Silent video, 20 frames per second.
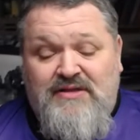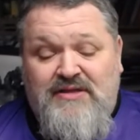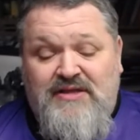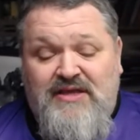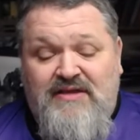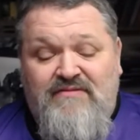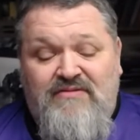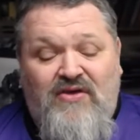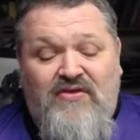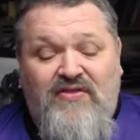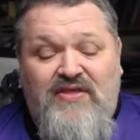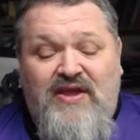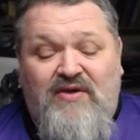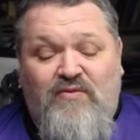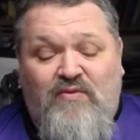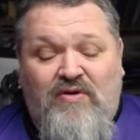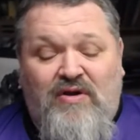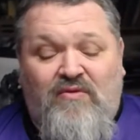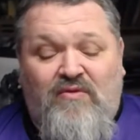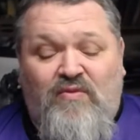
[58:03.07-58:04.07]
Even though they
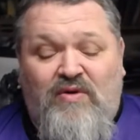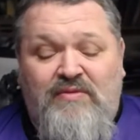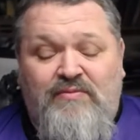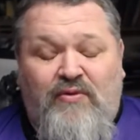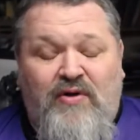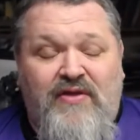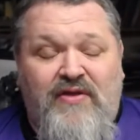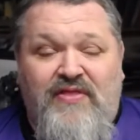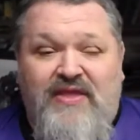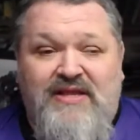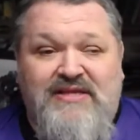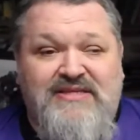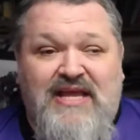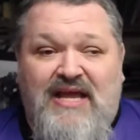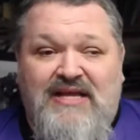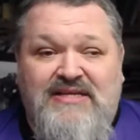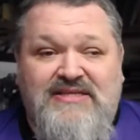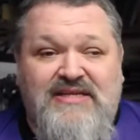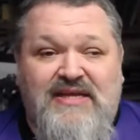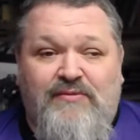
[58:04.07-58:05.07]
were at one point the
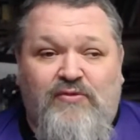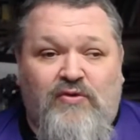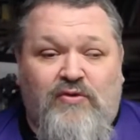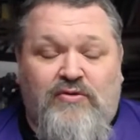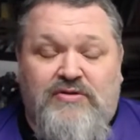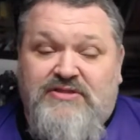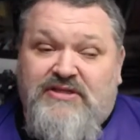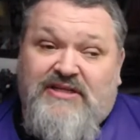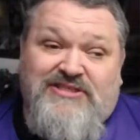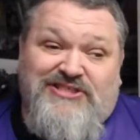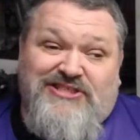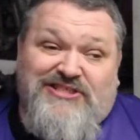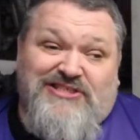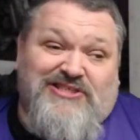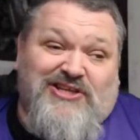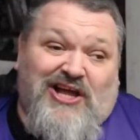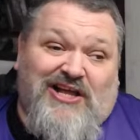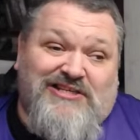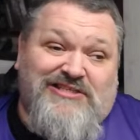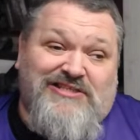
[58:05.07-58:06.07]
exact same rules, it's just
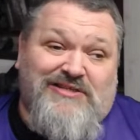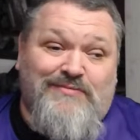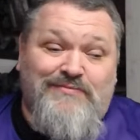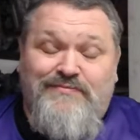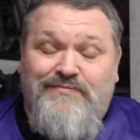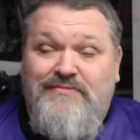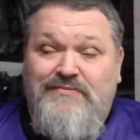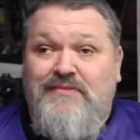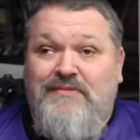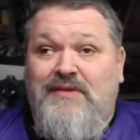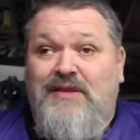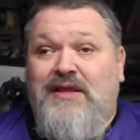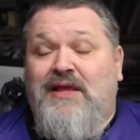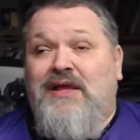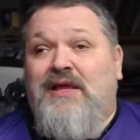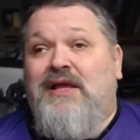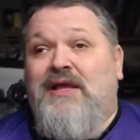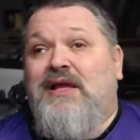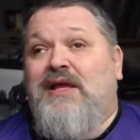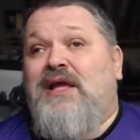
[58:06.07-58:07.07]
awesome.
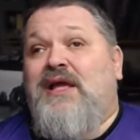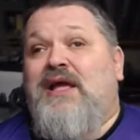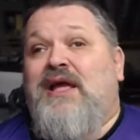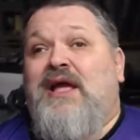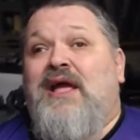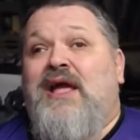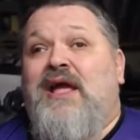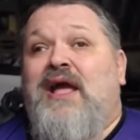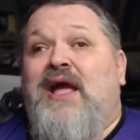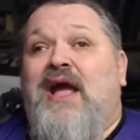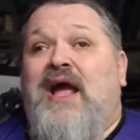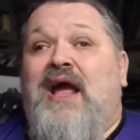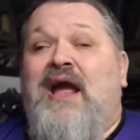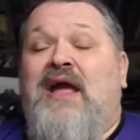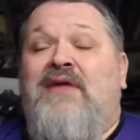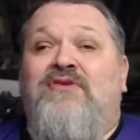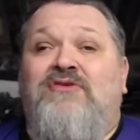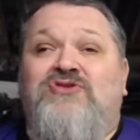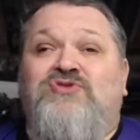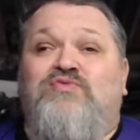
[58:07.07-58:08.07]

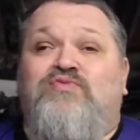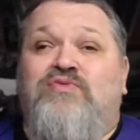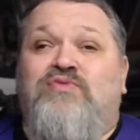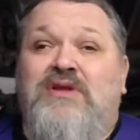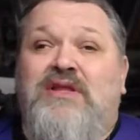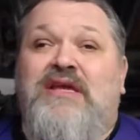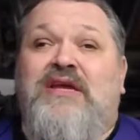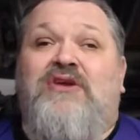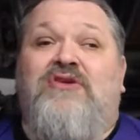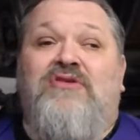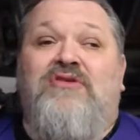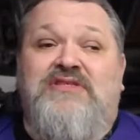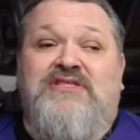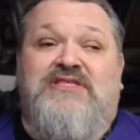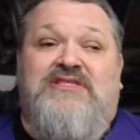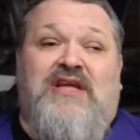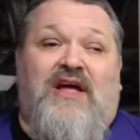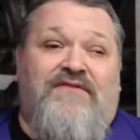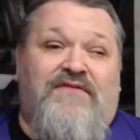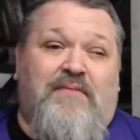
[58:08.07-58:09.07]
And there's really good
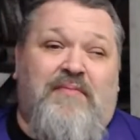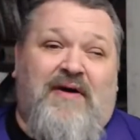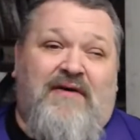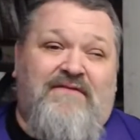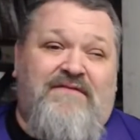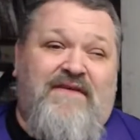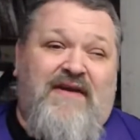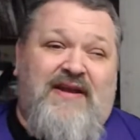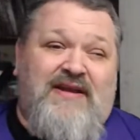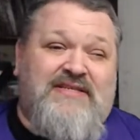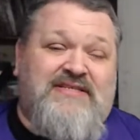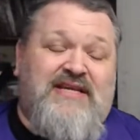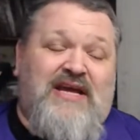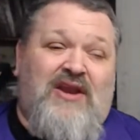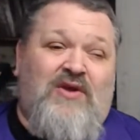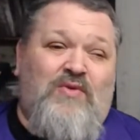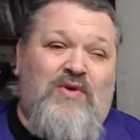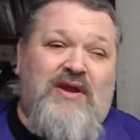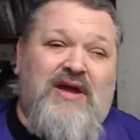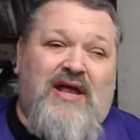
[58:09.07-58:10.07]
stuff about fantasy. I
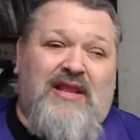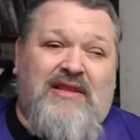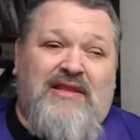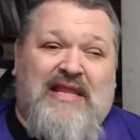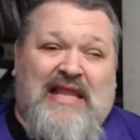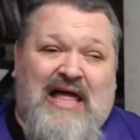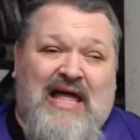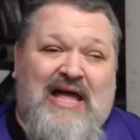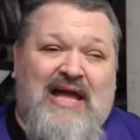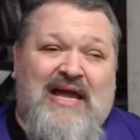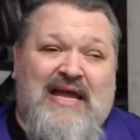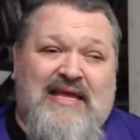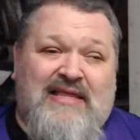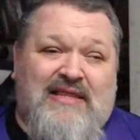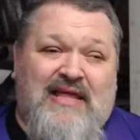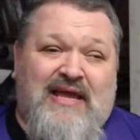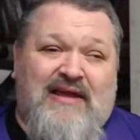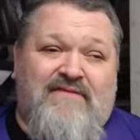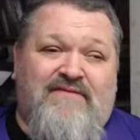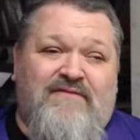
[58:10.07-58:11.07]
don't want to lie.
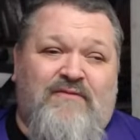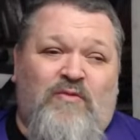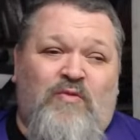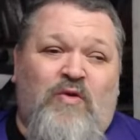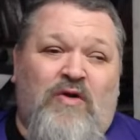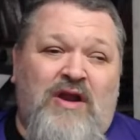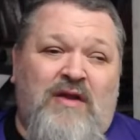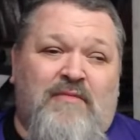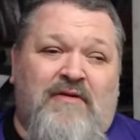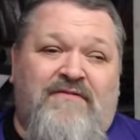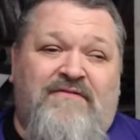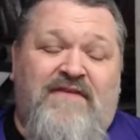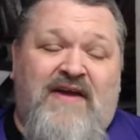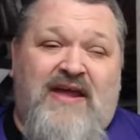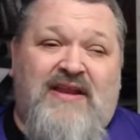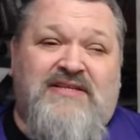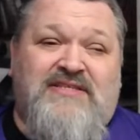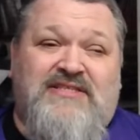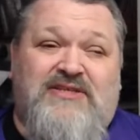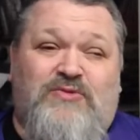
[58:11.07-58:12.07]
Like Warhammer
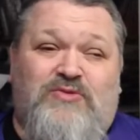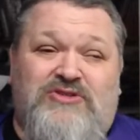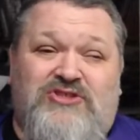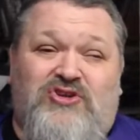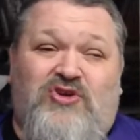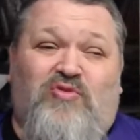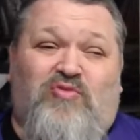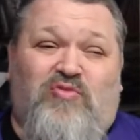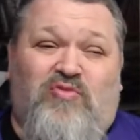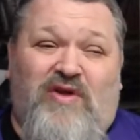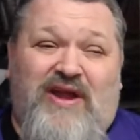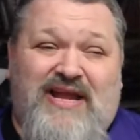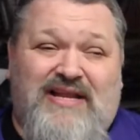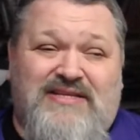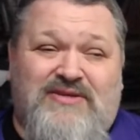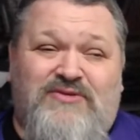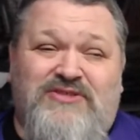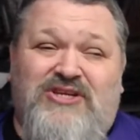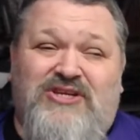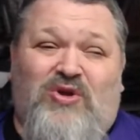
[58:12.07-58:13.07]
Fantasy was great.
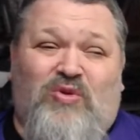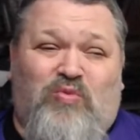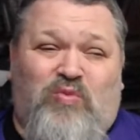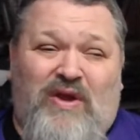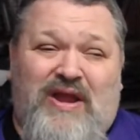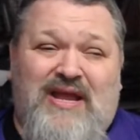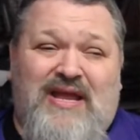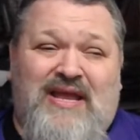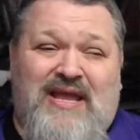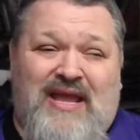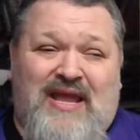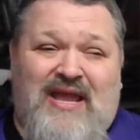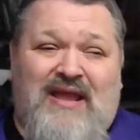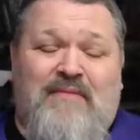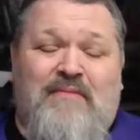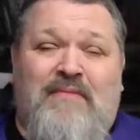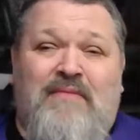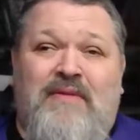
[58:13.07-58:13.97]
It was a great game.